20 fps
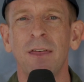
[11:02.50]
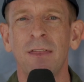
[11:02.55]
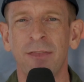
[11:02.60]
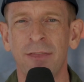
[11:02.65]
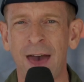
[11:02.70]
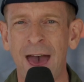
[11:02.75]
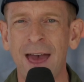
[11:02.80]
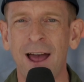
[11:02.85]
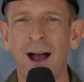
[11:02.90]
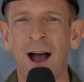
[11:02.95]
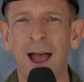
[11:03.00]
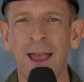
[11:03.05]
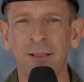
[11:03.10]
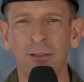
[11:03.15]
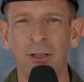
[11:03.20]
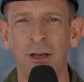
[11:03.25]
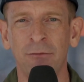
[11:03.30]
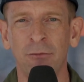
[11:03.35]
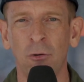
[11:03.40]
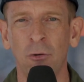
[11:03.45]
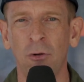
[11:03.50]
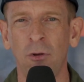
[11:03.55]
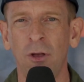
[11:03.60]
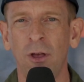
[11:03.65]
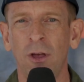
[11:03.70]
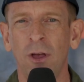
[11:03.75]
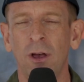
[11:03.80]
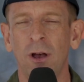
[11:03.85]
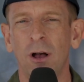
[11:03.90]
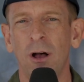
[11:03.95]
that high level
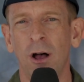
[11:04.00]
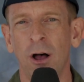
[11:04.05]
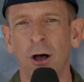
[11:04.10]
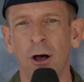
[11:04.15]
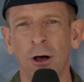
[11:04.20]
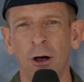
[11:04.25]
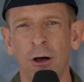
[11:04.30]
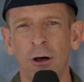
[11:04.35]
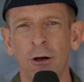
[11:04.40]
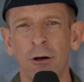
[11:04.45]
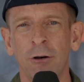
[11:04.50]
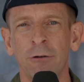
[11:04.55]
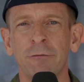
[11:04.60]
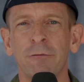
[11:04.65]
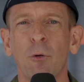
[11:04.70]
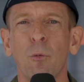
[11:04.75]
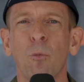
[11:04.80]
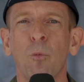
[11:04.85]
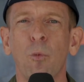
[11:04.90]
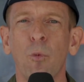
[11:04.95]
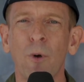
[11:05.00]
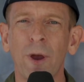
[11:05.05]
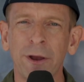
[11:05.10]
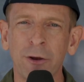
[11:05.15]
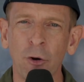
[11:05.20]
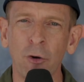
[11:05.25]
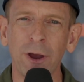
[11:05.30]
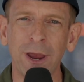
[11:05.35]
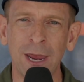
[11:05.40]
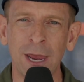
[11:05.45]
of
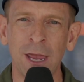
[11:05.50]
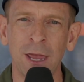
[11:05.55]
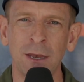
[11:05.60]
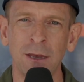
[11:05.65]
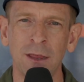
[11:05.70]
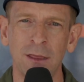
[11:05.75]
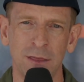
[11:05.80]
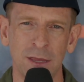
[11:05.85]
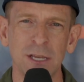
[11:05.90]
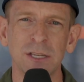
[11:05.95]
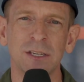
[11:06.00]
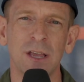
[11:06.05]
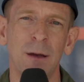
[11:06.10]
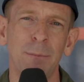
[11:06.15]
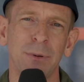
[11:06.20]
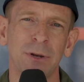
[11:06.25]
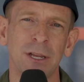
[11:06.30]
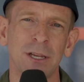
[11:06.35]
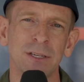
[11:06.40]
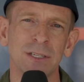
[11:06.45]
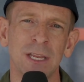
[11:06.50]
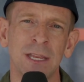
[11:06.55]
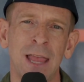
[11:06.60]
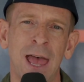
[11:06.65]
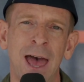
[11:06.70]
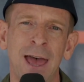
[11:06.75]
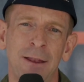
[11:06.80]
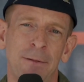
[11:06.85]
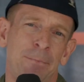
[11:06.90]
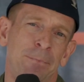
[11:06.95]
rigor in these companies and
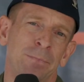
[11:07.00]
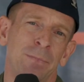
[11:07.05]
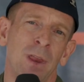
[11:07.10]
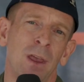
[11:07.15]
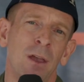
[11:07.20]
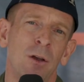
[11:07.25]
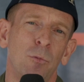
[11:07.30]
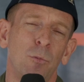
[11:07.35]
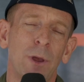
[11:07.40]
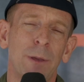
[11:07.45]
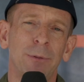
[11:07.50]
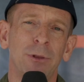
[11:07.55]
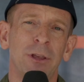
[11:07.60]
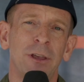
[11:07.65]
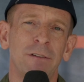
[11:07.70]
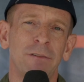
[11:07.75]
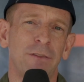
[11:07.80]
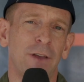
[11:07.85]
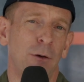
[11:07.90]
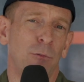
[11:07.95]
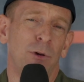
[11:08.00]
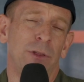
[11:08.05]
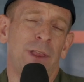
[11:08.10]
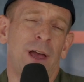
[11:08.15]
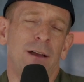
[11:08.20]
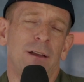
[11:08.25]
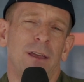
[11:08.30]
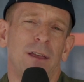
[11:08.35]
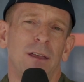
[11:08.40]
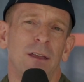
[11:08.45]
that we believe uh, well
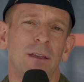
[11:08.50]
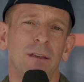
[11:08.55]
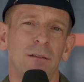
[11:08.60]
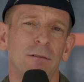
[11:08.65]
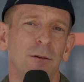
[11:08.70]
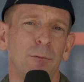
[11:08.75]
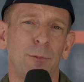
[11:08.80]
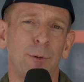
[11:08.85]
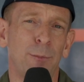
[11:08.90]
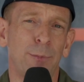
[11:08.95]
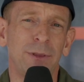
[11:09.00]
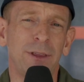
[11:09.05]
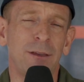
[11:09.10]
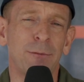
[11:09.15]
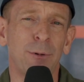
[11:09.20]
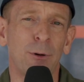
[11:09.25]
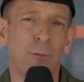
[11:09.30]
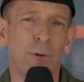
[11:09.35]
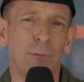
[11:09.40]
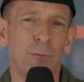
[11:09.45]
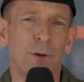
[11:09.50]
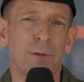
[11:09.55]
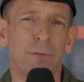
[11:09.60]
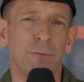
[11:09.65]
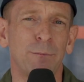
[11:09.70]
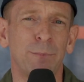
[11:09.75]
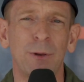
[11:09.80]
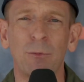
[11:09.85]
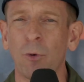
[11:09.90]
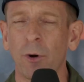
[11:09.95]
not uh, we believe but we,
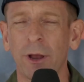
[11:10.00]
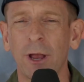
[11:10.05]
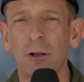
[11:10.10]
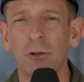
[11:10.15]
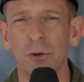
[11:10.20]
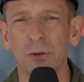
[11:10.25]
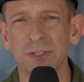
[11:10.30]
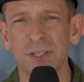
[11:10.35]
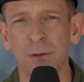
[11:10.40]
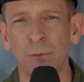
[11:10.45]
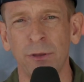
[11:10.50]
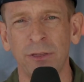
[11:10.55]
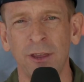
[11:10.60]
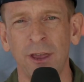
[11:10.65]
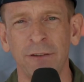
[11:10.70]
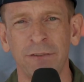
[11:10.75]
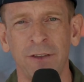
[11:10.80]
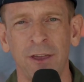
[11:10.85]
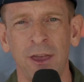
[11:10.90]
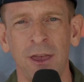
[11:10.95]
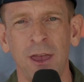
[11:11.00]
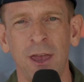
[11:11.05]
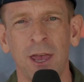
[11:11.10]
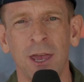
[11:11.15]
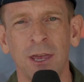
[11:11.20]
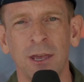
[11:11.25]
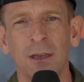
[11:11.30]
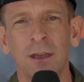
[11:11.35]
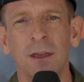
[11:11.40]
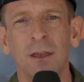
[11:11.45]
we've been working closely with the
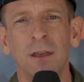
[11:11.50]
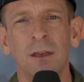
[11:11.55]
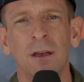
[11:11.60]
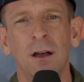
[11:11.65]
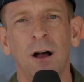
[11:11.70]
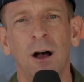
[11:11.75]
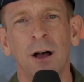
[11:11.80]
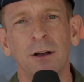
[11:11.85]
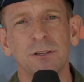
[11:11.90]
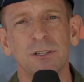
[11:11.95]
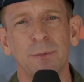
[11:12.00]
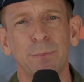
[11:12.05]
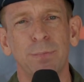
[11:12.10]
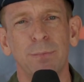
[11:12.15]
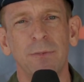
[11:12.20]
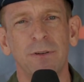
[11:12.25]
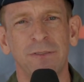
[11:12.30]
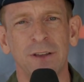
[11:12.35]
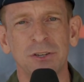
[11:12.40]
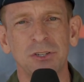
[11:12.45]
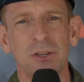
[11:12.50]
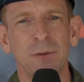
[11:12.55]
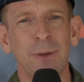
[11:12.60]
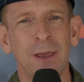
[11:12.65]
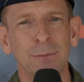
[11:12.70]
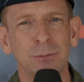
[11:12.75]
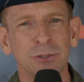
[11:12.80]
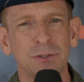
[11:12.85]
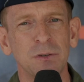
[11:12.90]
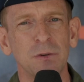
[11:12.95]
faa uh, to eventually
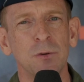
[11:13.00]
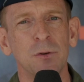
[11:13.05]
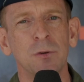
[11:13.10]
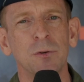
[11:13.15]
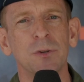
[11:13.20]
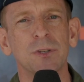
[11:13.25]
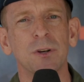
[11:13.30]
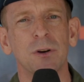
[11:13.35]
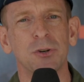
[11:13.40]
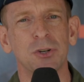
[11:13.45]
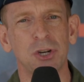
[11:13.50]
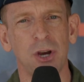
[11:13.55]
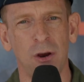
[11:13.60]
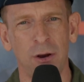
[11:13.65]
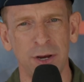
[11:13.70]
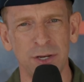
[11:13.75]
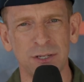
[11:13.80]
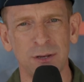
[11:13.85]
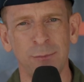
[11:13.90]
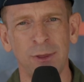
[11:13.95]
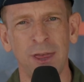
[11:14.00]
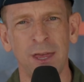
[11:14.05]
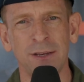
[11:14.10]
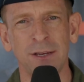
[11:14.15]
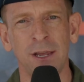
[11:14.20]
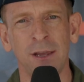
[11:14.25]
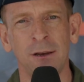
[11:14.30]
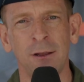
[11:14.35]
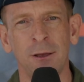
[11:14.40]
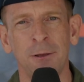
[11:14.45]
be able to start sharing some of that
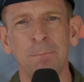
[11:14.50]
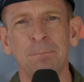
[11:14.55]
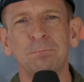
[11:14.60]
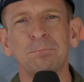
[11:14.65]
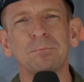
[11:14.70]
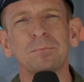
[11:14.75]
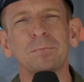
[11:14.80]
data